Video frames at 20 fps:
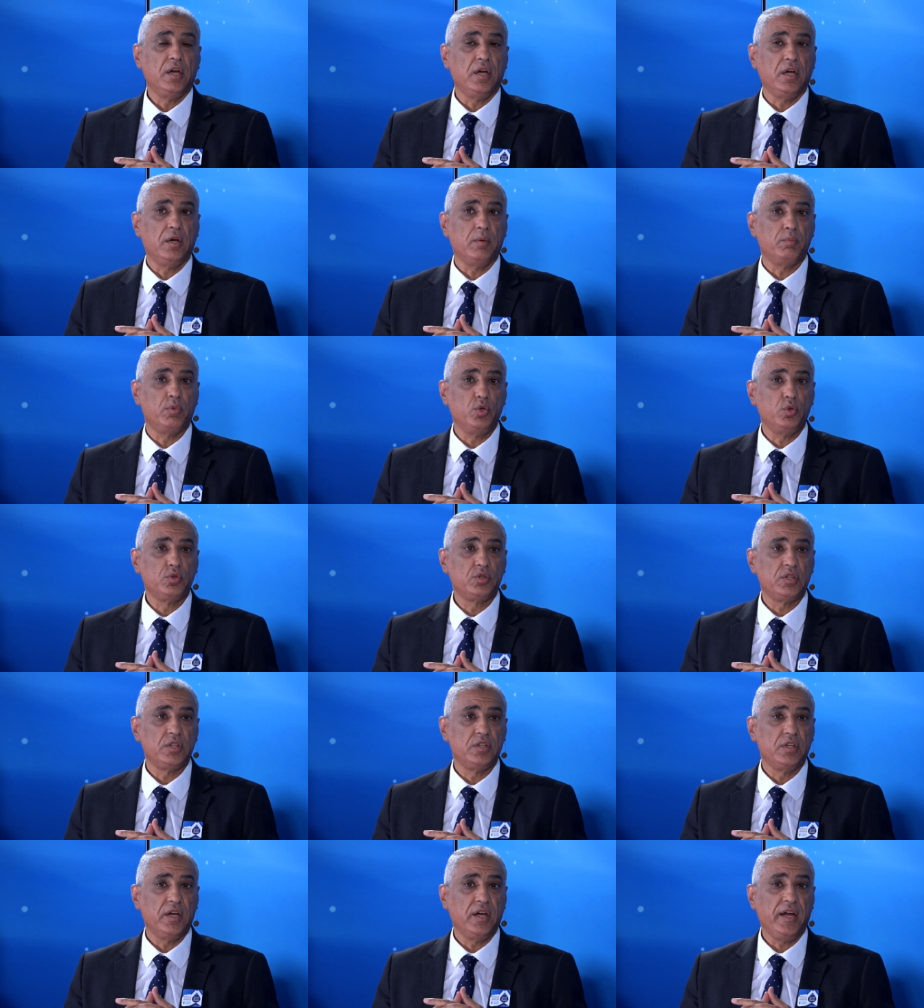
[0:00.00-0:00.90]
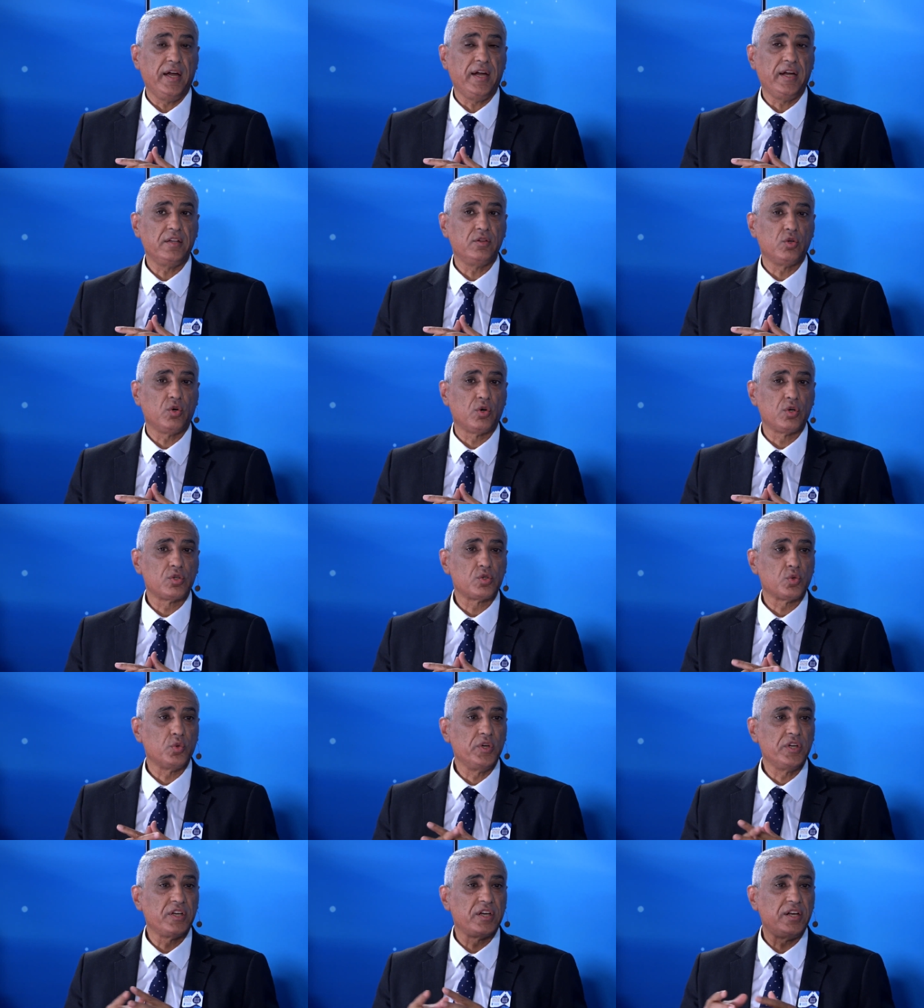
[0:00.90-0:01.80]
polluted, and
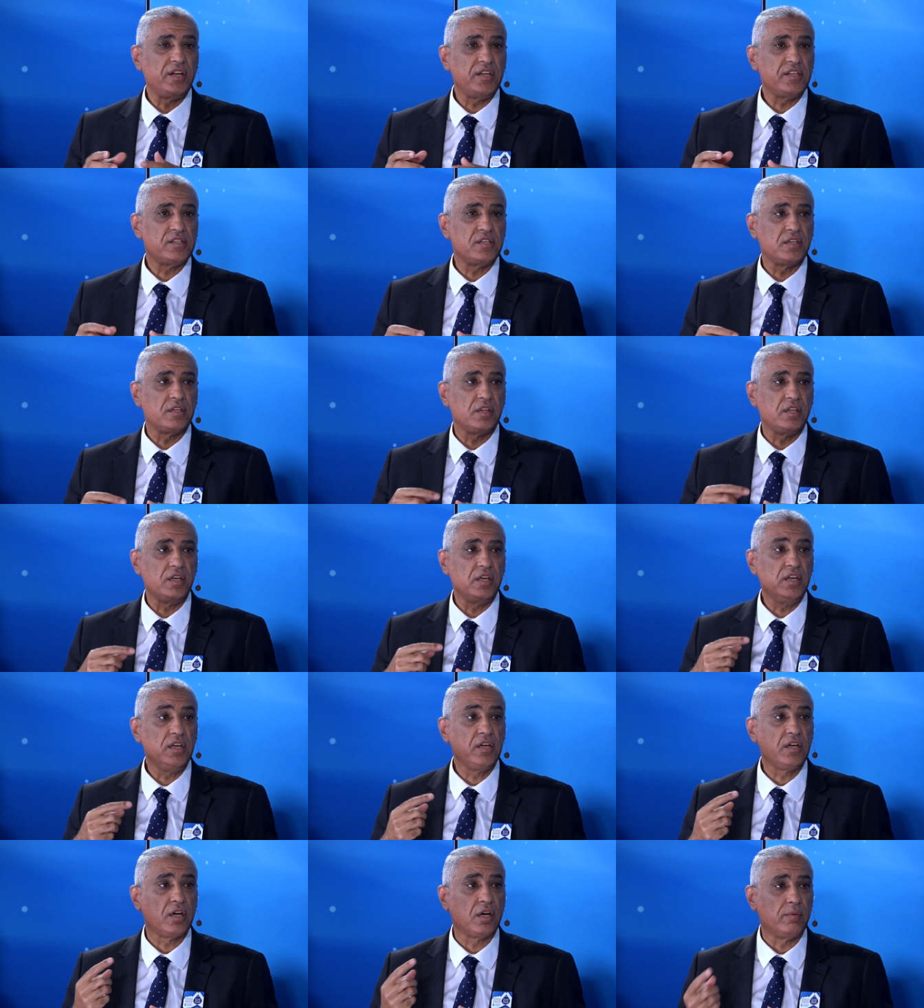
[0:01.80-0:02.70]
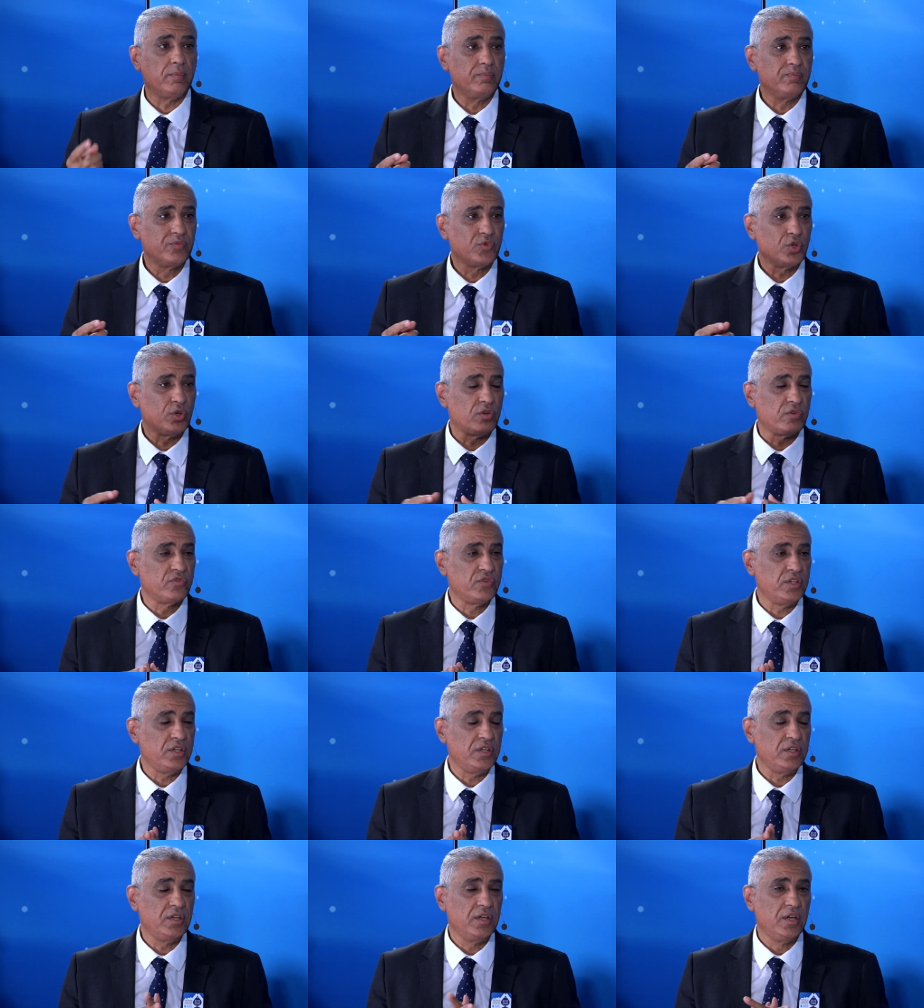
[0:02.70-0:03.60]
also increasing the income of
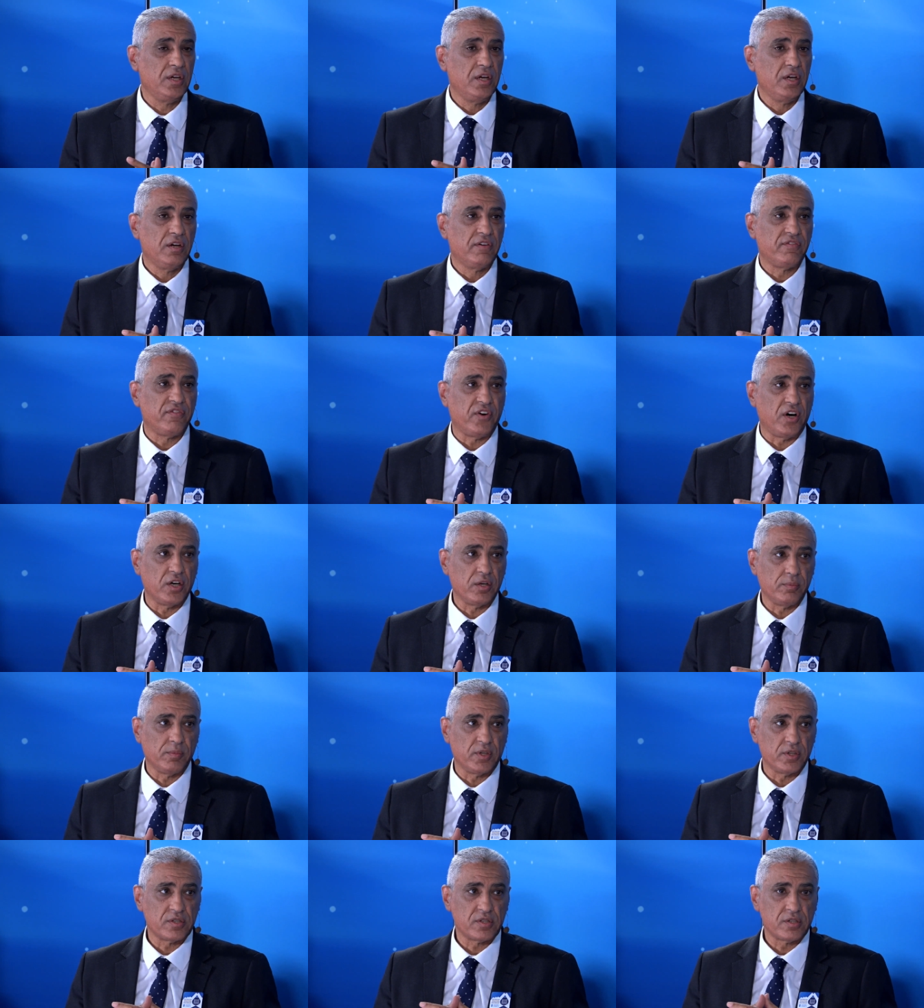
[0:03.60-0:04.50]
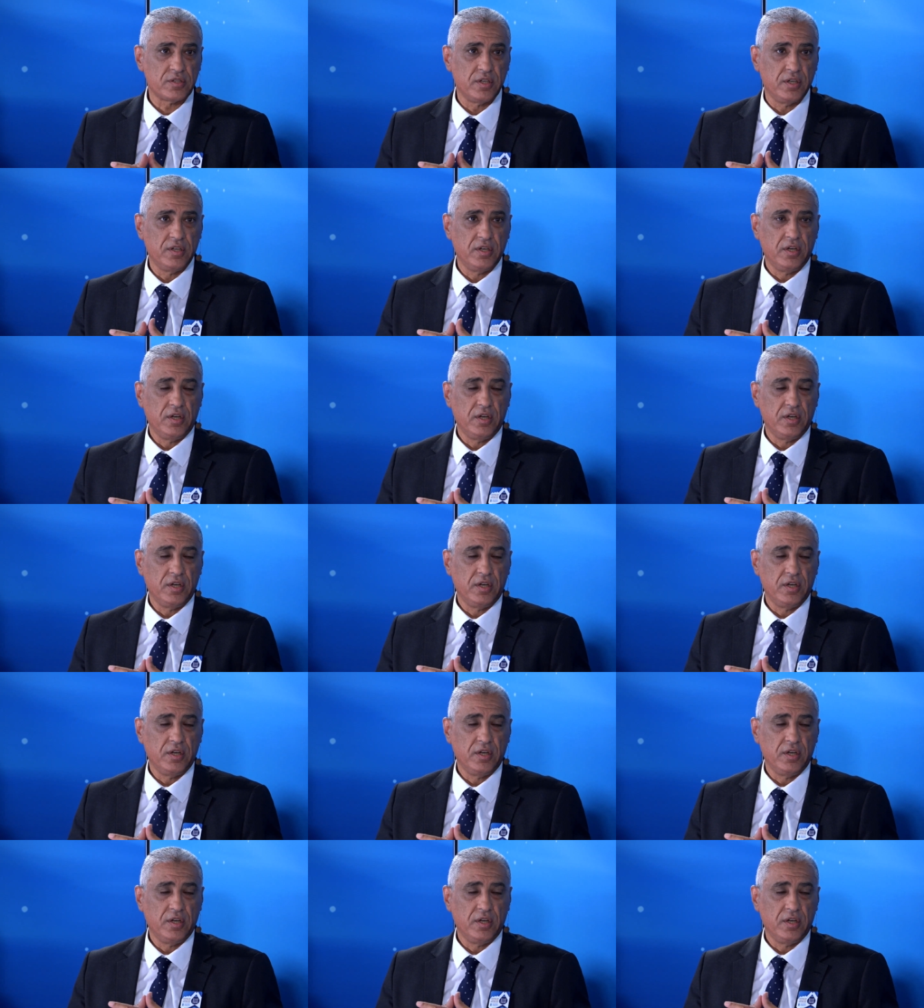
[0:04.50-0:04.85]
the farmers